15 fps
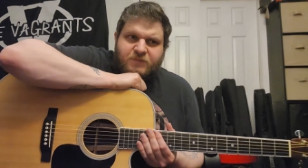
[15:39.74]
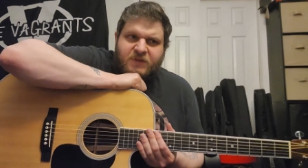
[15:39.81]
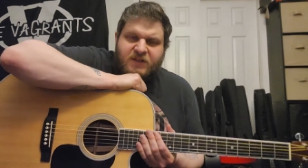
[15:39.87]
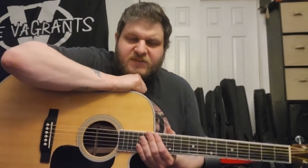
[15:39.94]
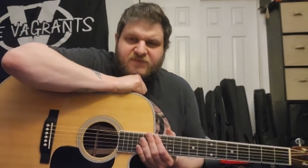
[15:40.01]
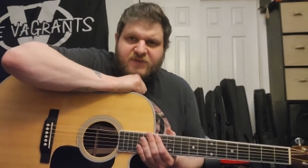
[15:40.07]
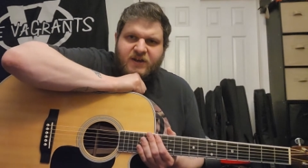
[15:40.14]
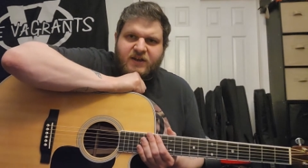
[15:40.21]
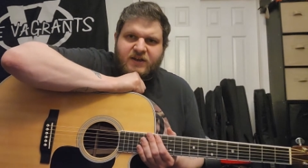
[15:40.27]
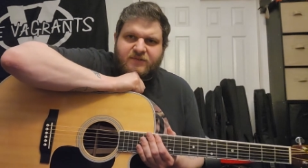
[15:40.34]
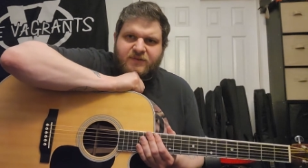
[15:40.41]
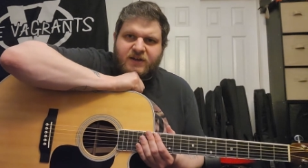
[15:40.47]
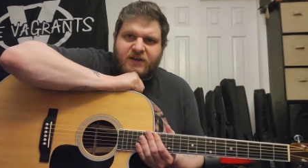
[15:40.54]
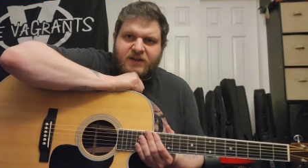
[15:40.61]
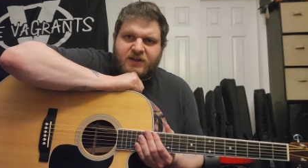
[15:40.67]
it's very,
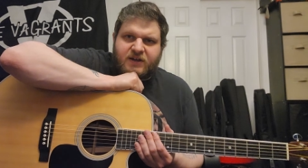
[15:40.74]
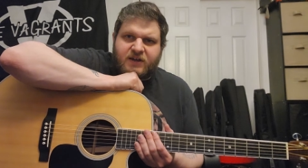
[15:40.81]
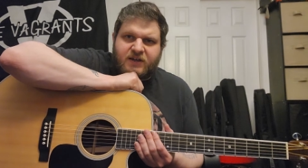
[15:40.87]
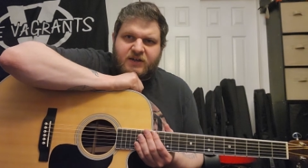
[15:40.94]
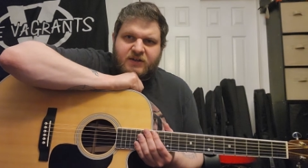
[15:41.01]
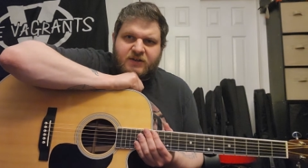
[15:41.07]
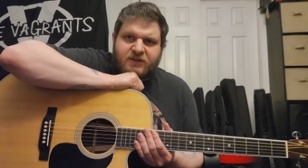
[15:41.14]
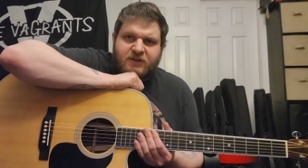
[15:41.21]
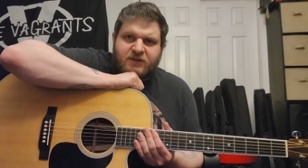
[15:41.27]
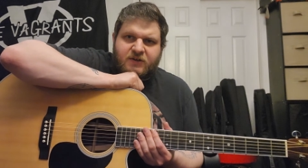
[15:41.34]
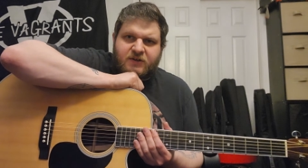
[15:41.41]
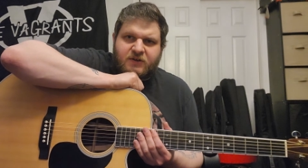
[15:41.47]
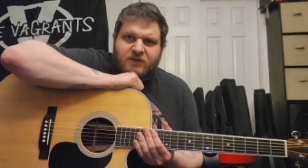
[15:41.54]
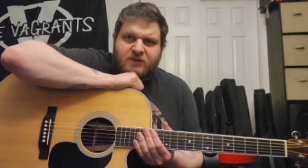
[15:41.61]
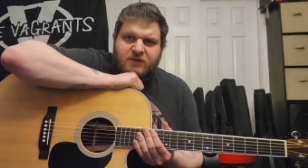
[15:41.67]
very.
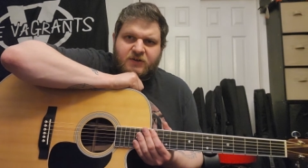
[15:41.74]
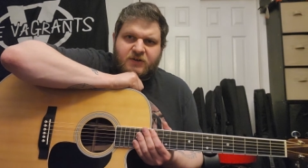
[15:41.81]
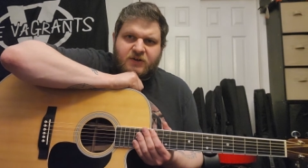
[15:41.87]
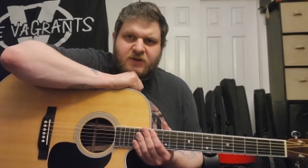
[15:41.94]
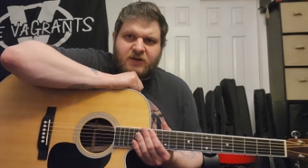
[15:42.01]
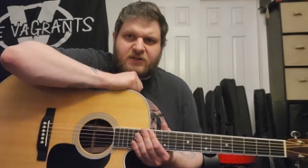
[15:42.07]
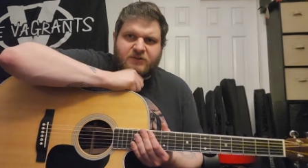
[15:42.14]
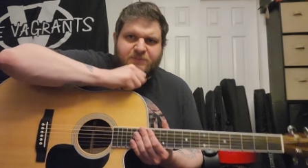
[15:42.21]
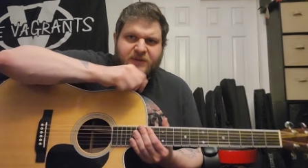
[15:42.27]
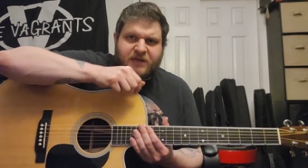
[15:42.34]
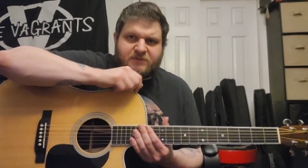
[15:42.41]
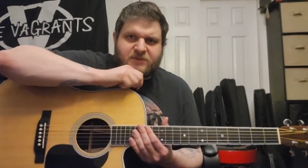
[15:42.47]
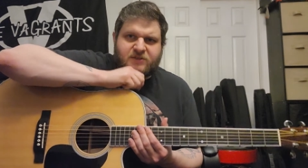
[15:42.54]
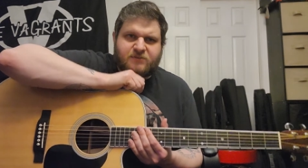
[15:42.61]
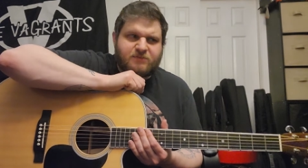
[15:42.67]
Uh, the
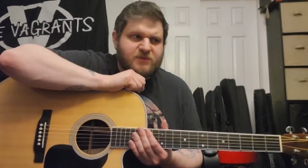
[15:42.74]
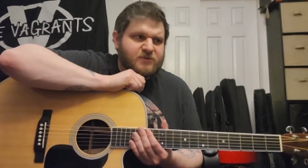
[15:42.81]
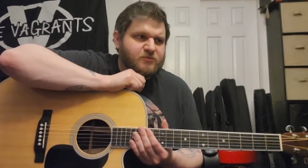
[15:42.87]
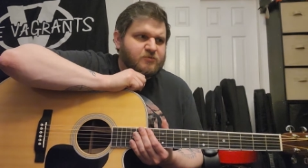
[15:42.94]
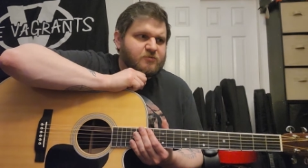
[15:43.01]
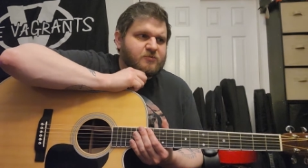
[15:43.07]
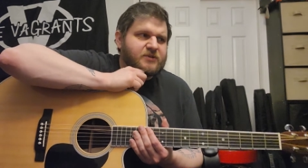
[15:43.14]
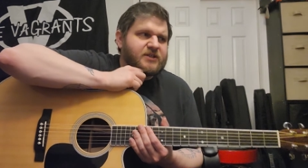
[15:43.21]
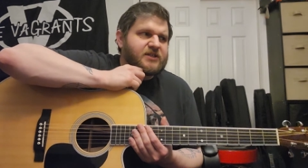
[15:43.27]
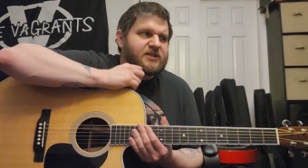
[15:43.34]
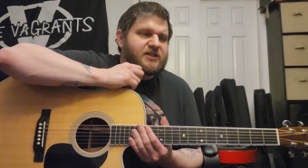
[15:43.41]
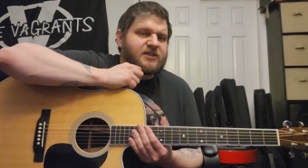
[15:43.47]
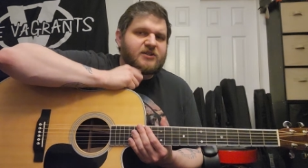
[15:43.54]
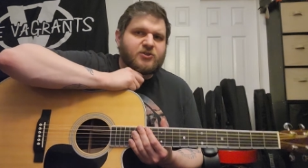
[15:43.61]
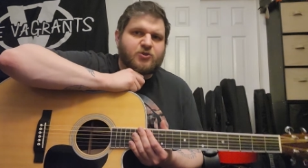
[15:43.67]
pickup system is
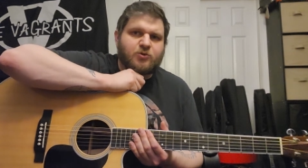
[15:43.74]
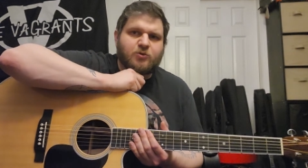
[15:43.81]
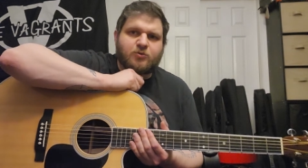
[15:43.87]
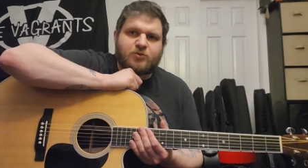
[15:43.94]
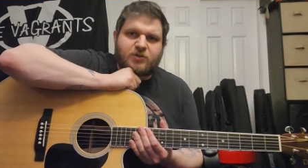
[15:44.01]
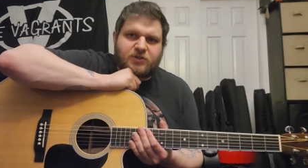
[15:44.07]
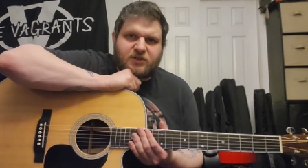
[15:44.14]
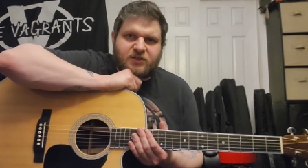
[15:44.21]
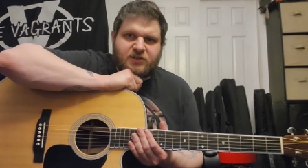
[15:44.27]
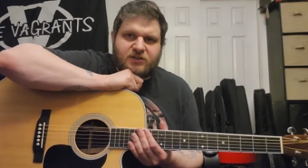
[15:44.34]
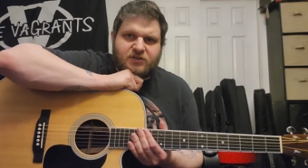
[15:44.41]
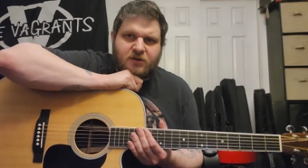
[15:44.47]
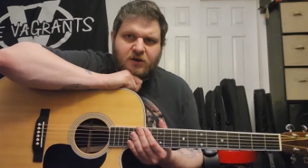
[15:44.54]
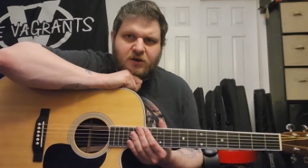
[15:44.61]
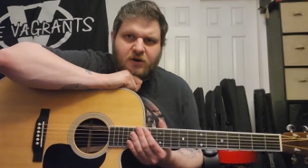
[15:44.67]
really true to the
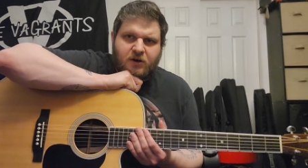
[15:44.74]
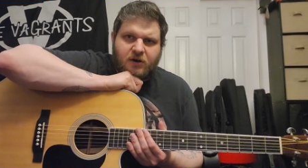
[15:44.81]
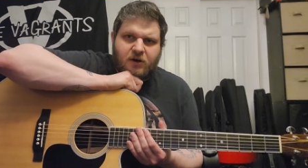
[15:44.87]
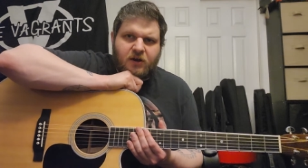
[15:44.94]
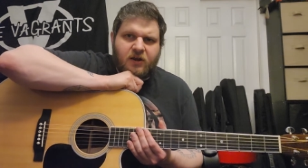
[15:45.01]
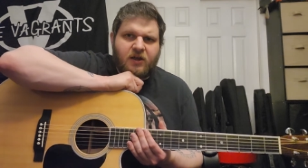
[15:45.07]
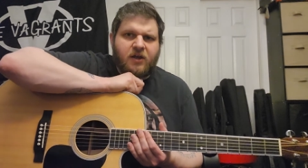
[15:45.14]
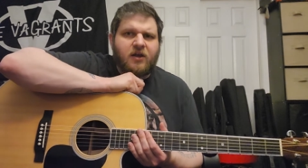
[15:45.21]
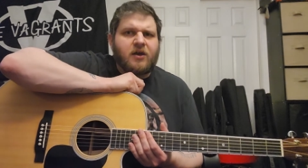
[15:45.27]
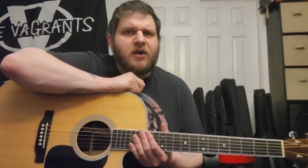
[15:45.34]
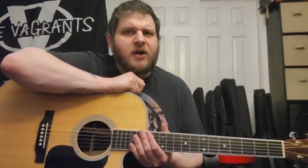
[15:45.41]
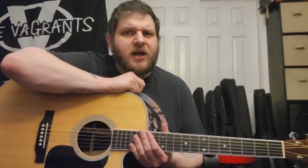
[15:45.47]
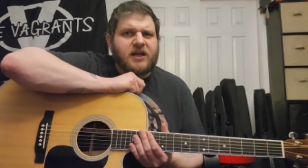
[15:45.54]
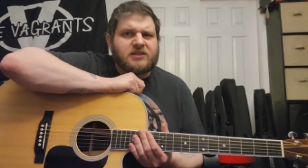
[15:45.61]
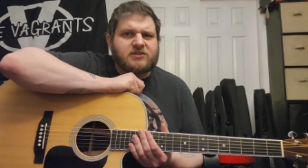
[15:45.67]
guitar,
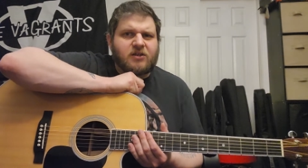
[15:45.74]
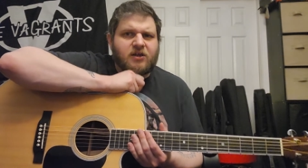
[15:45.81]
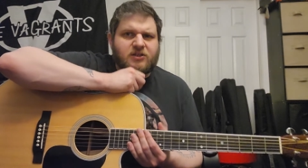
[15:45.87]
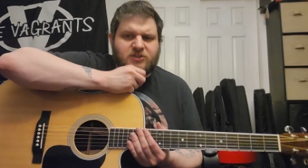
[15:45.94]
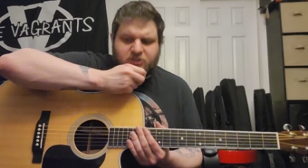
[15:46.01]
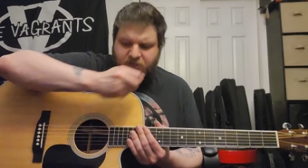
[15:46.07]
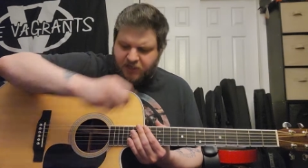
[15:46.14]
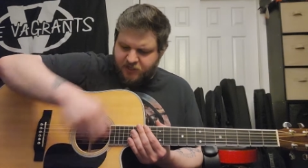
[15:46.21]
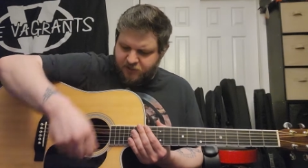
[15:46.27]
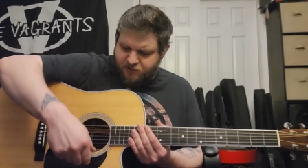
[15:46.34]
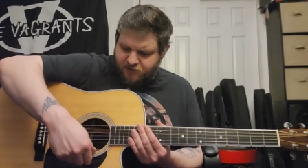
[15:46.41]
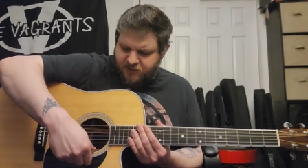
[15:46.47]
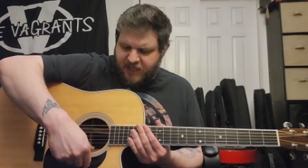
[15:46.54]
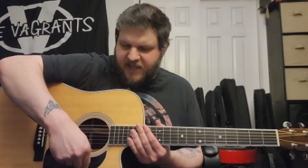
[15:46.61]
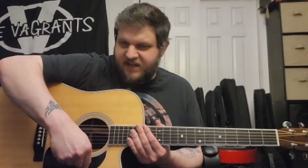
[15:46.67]
as long as you're not
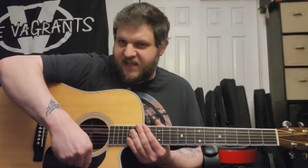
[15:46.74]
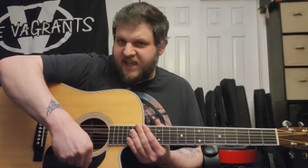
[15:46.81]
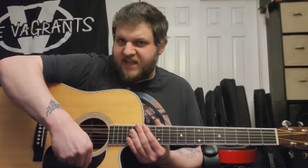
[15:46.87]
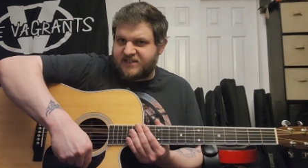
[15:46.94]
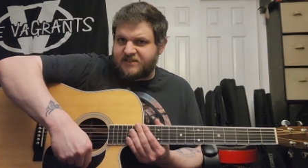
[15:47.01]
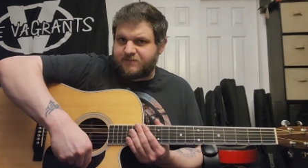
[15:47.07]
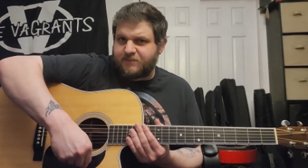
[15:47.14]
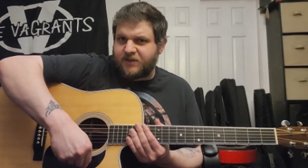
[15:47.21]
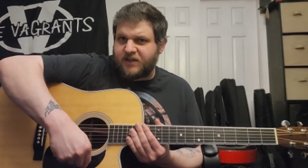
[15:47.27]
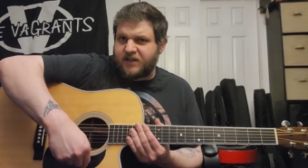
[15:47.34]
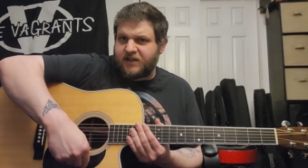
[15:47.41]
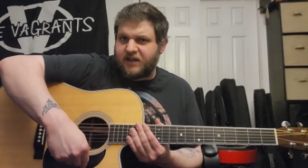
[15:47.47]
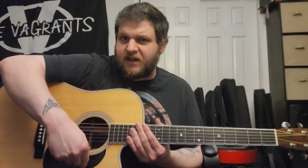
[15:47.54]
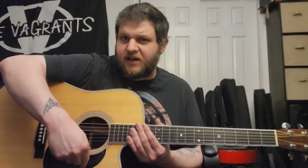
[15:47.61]
using that enhance and bringing.